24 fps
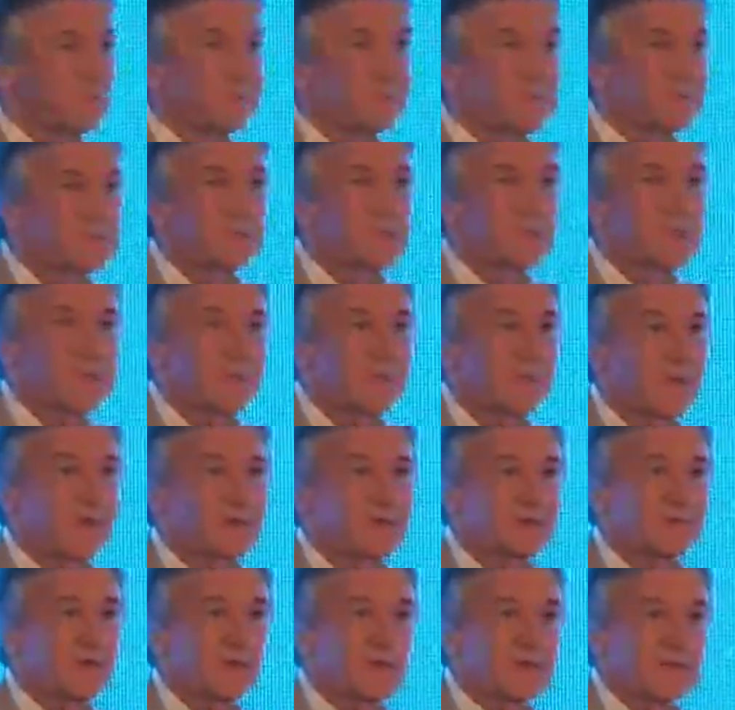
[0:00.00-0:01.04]
a misleading
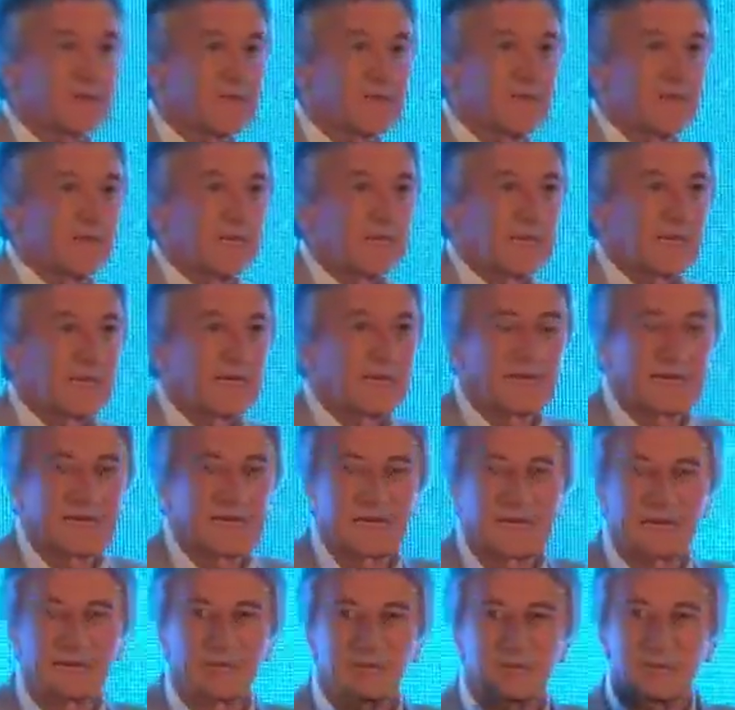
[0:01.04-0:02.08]
metric. And
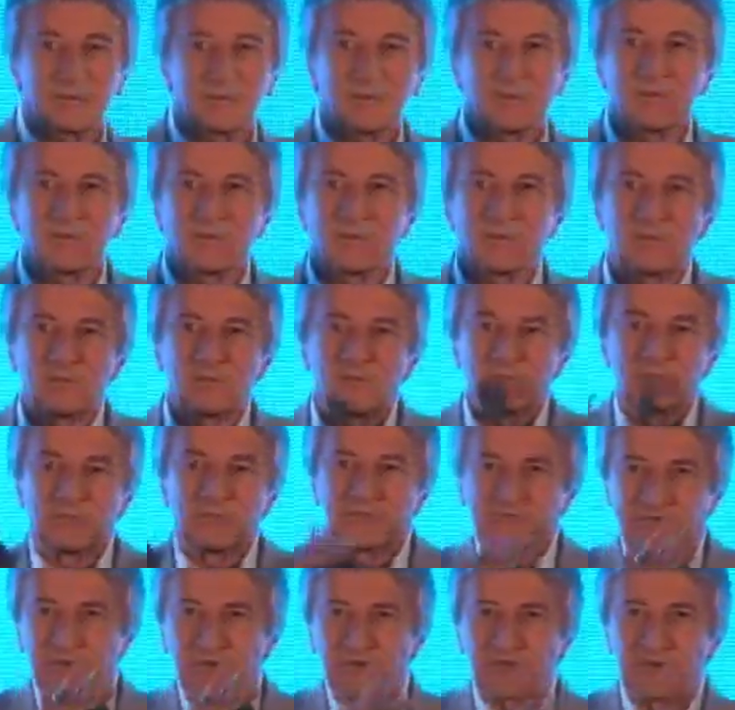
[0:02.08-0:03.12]
I'm
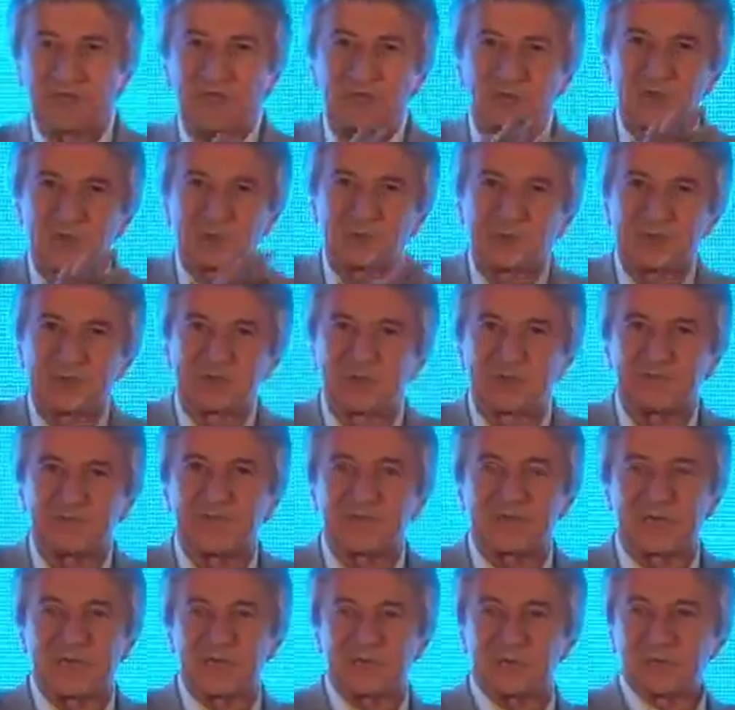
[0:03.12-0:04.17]
referring you
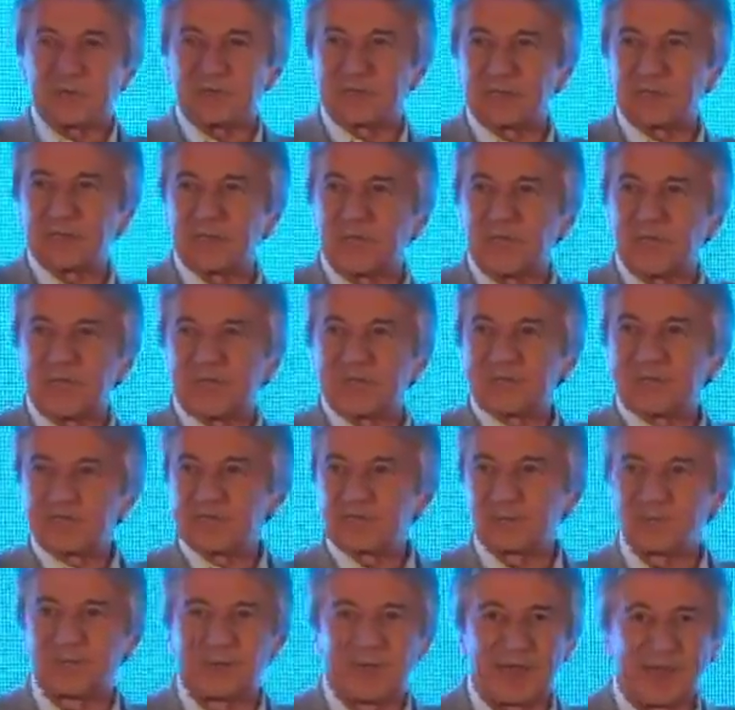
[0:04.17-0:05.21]
specifically here to
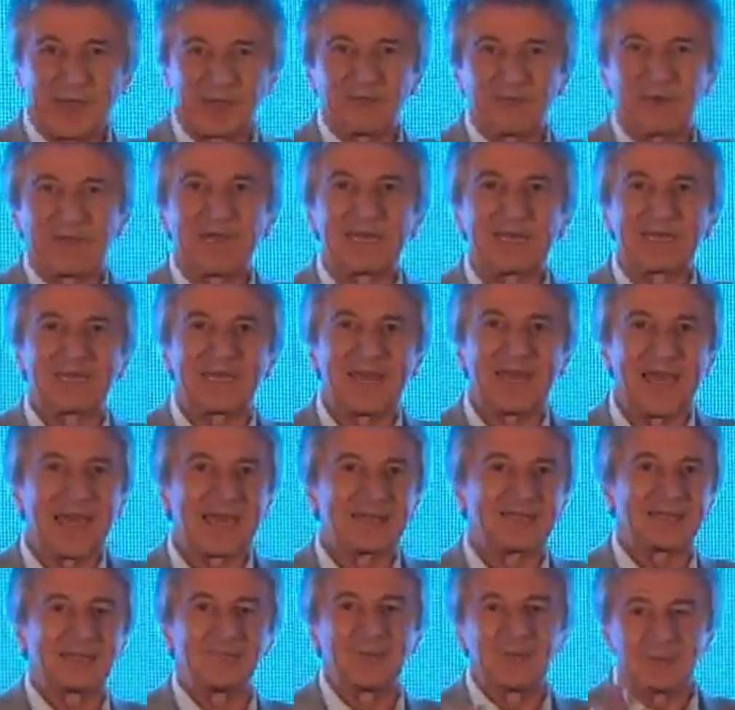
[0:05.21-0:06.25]
display-related
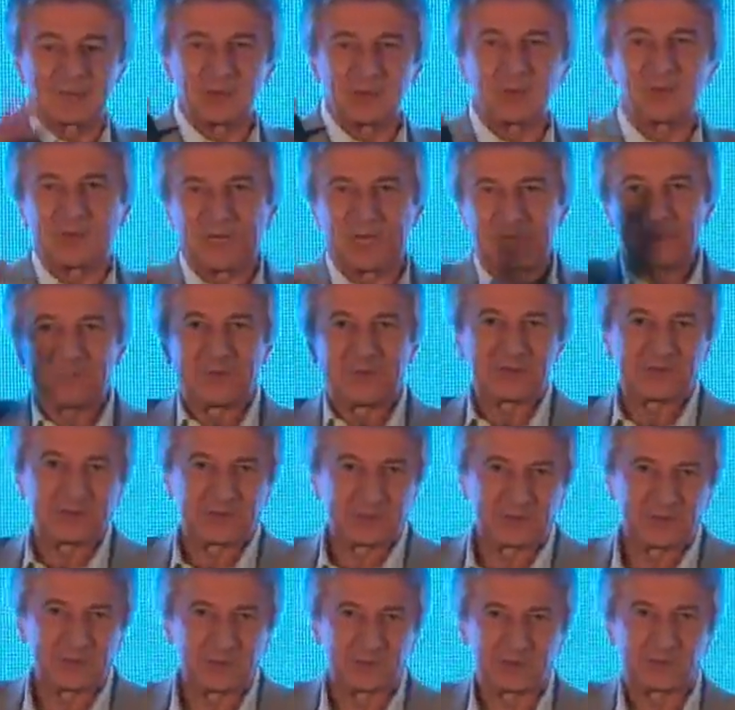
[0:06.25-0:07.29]
ads. I'm not talking about
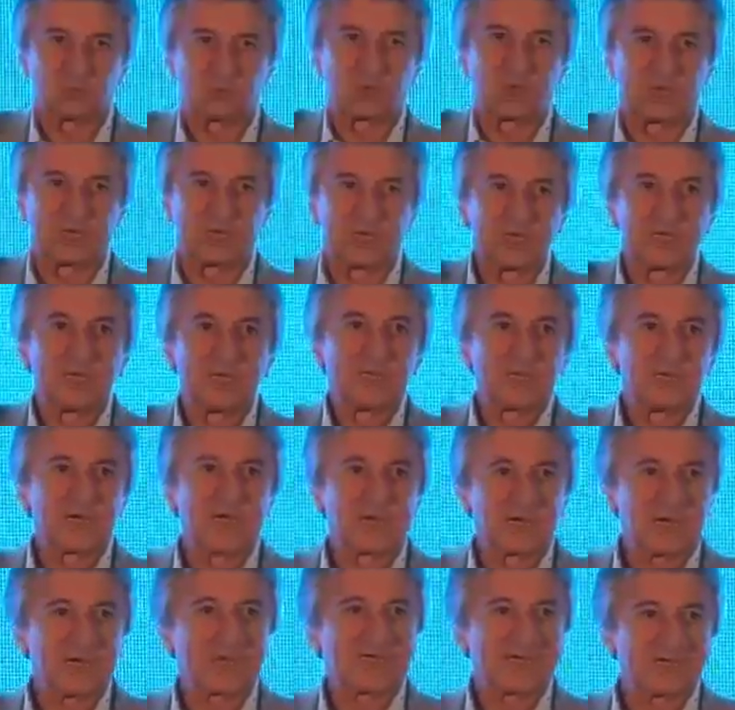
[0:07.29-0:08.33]
search where the
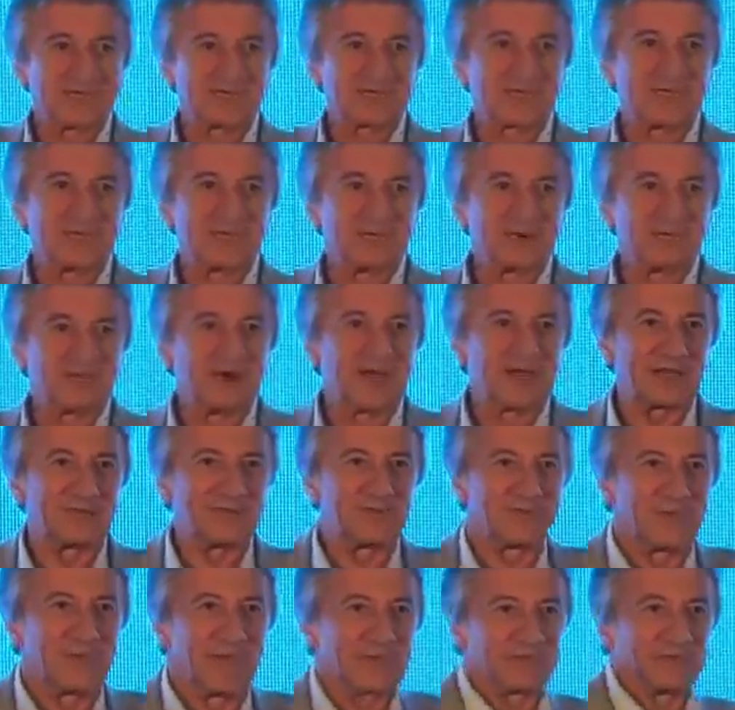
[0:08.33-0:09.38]
click is still a
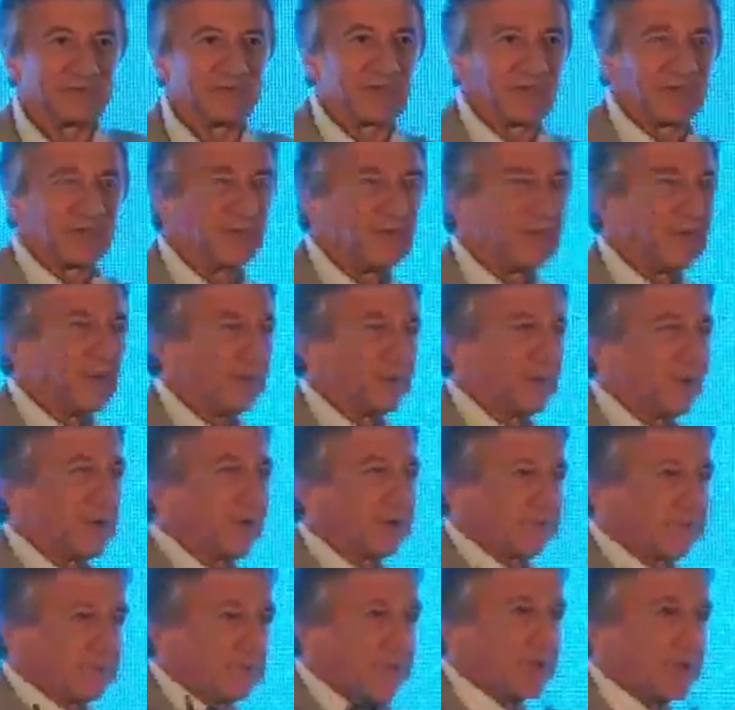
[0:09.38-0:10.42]
relevant metric. But
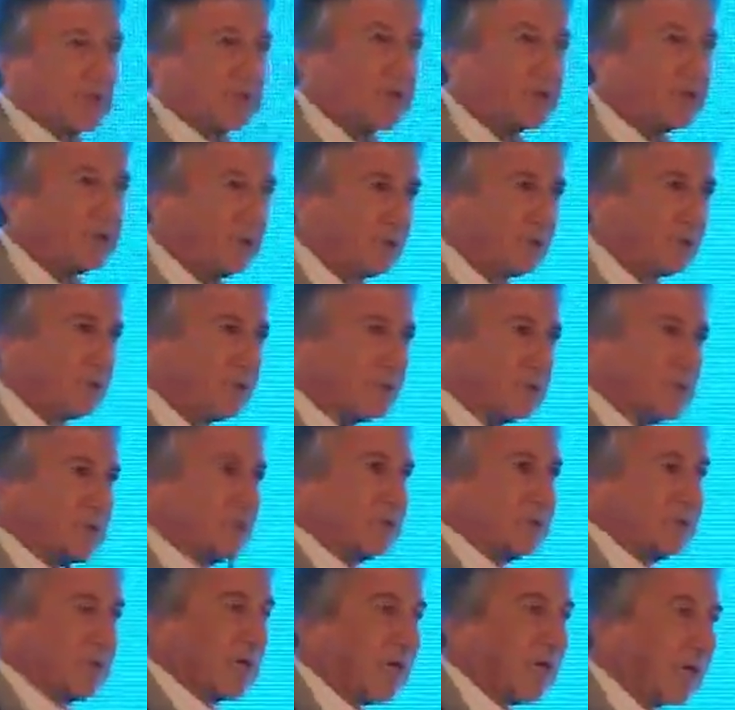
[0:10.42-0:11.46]
if you're going to use
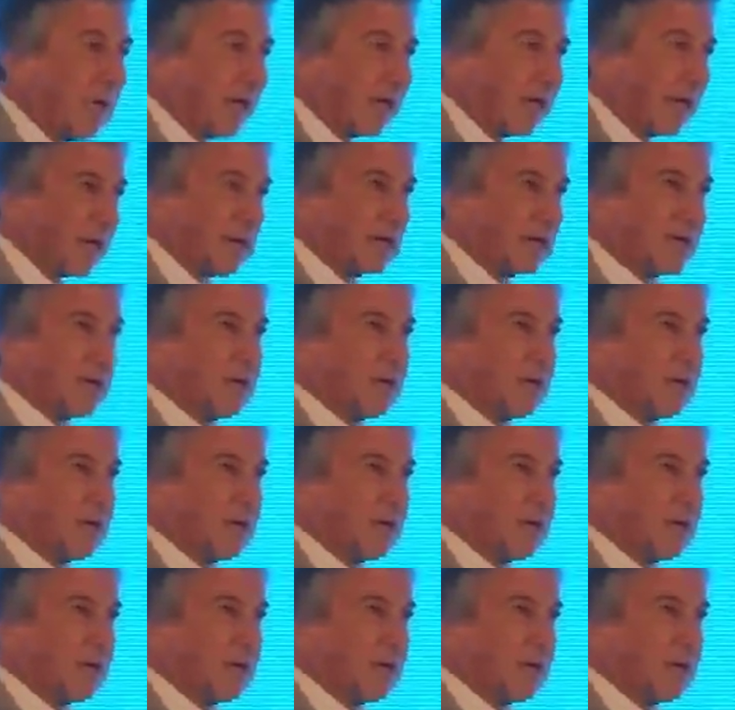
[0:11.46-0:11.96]
the click